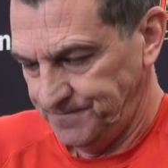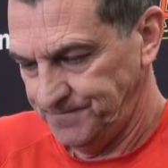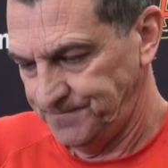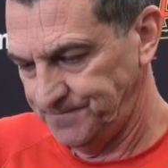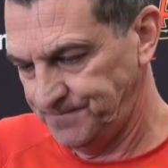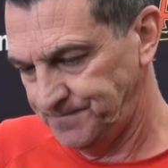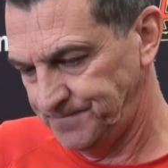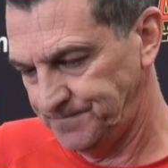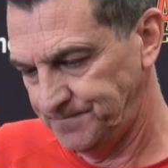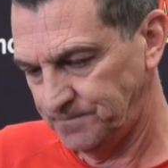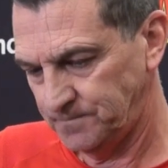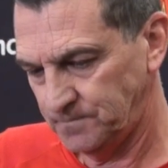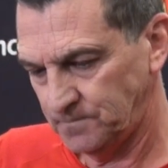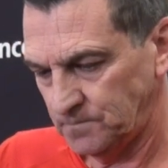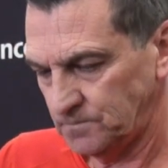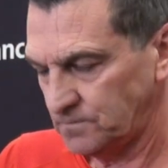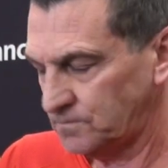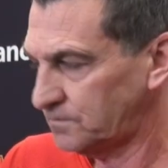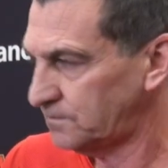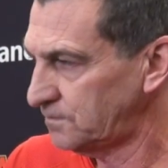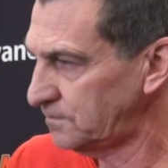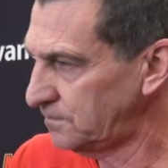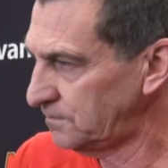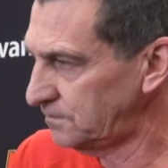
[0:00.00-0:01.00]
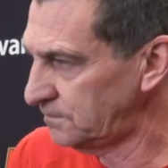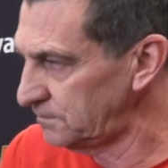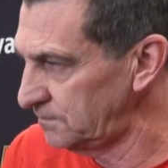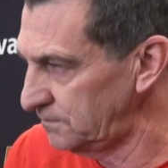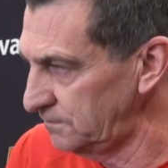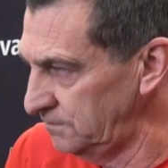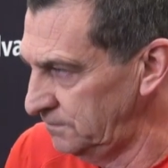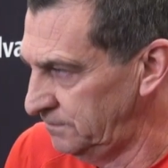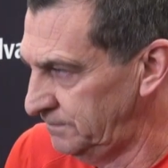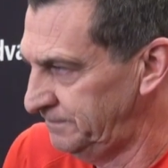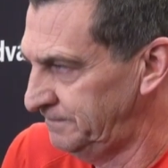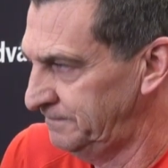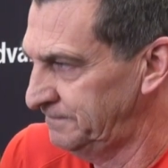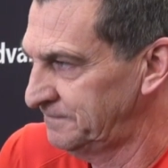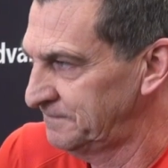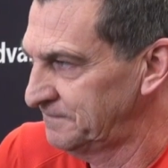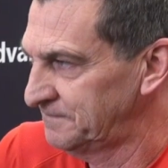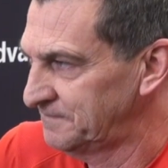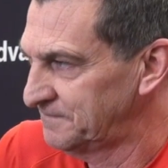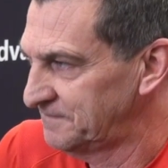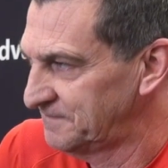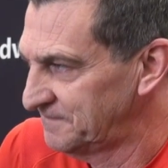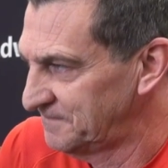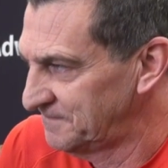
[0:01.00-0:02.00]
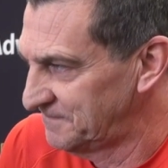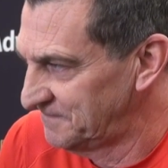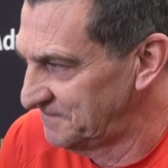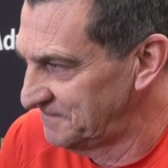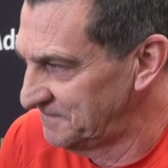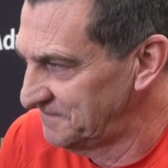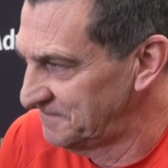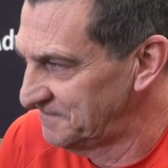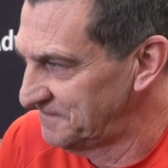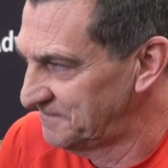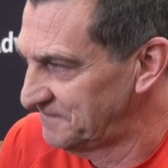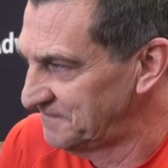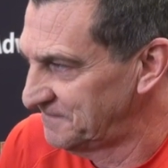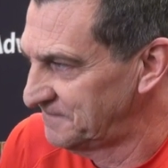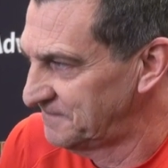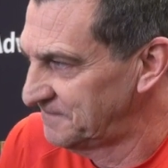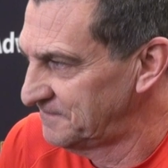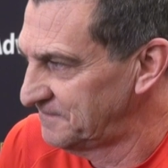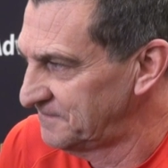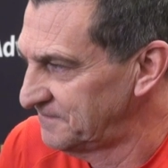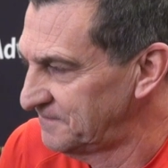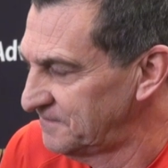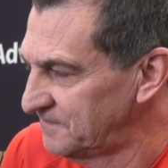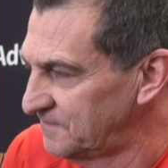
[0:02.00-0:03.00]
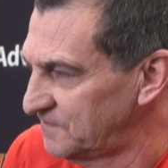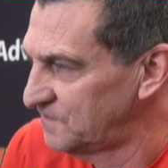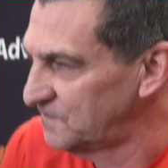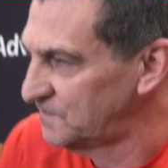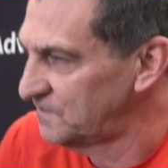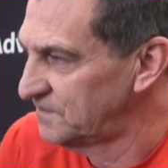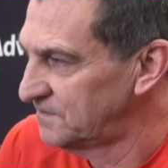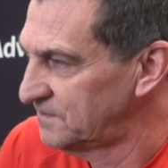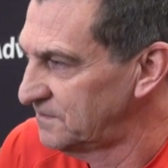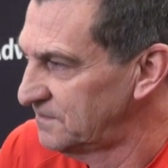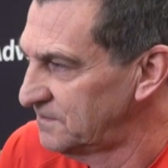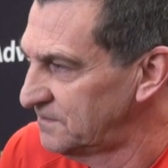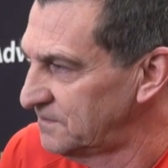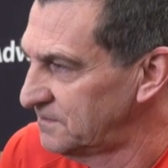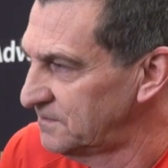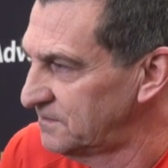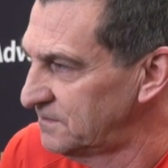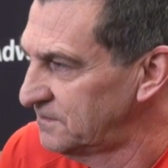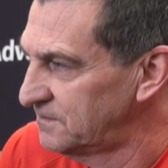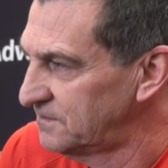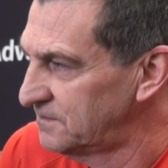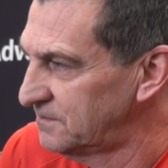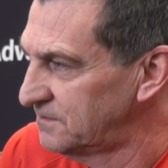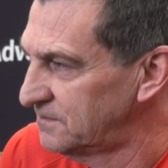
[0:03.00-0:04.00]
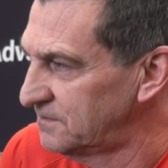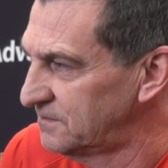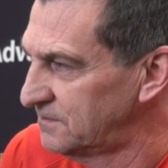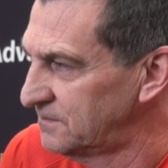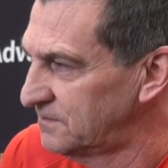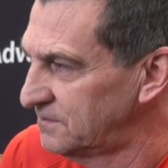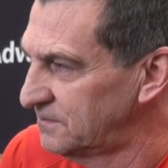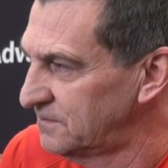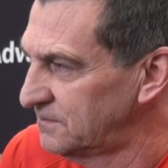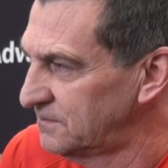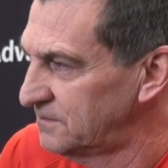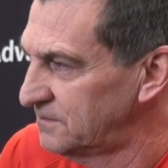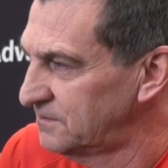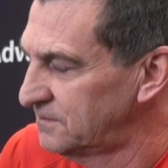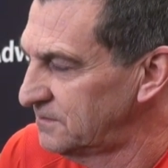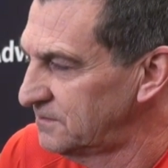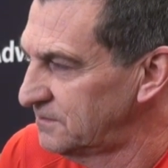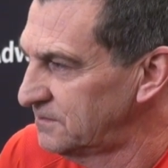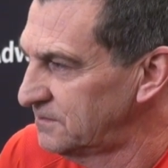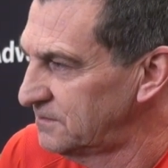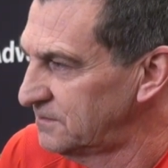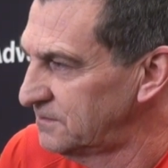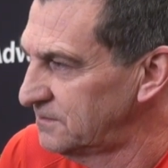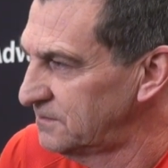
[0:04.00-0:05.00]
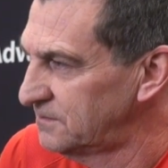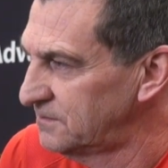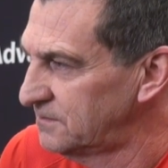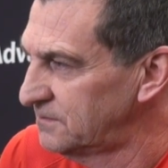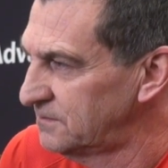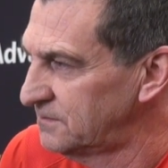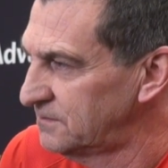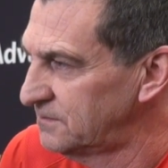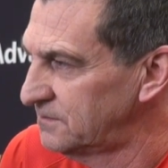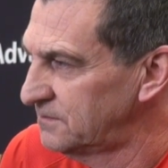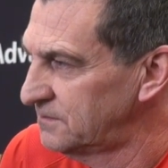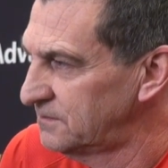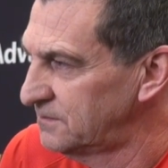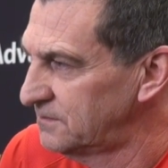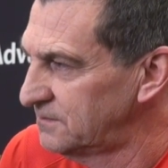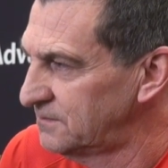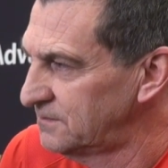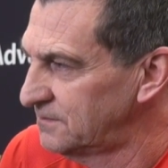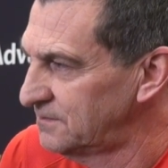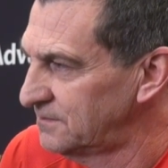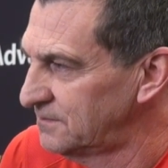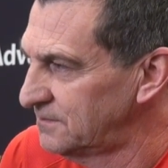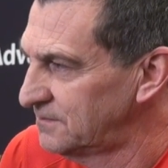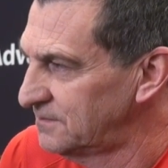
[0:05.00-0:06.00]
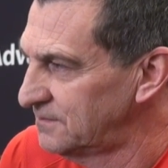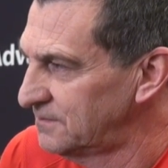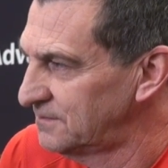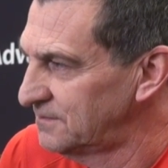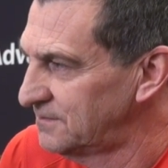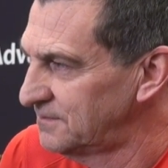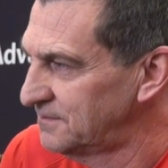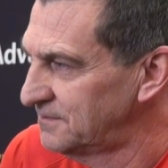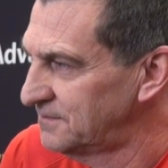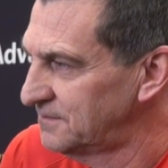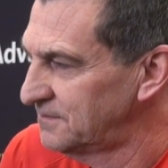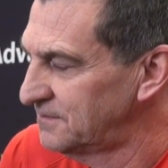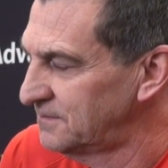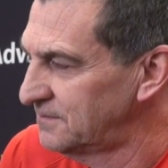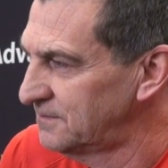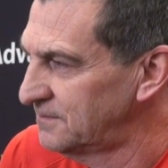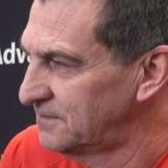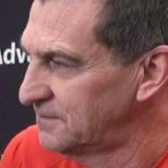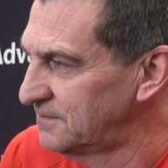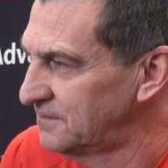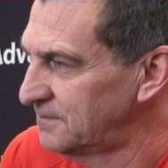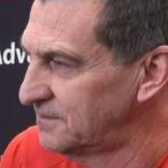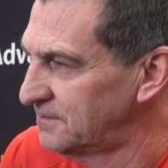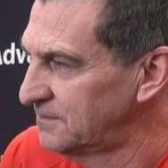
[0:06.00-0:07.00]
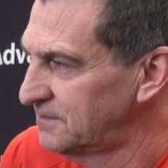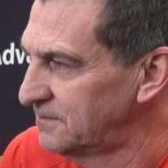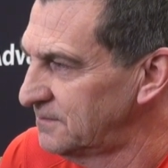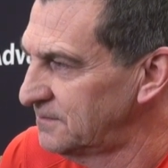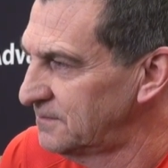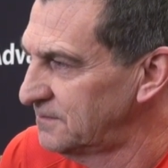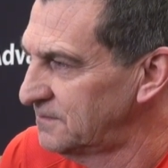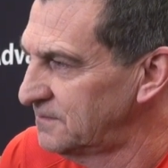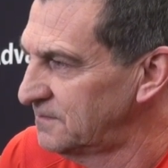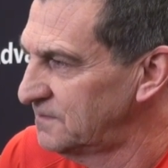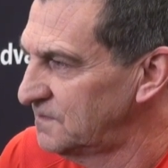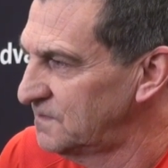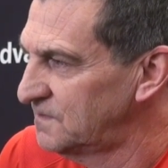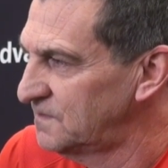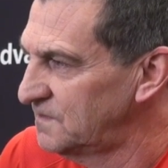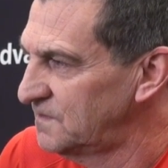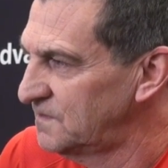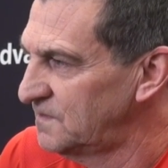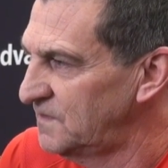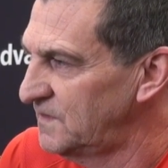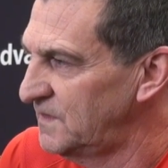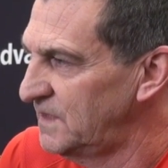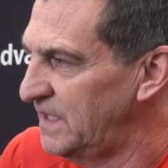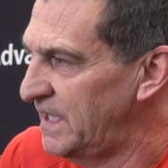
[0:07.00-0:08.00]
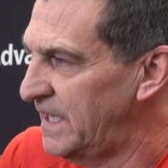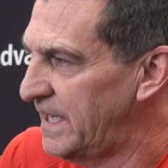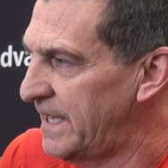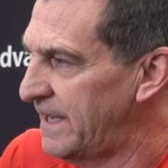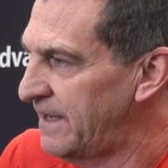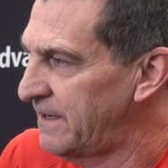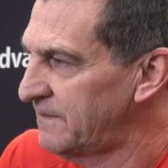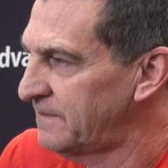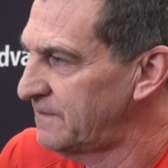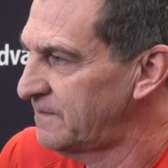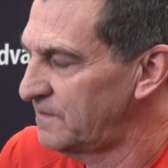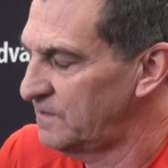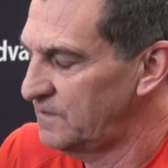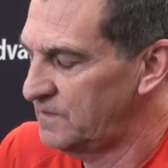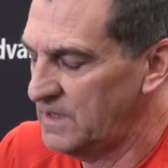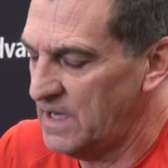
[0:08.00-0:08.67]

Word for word: how happy have you been with how you guys have handled end game situations and how much time do you guys spend on those specific situations?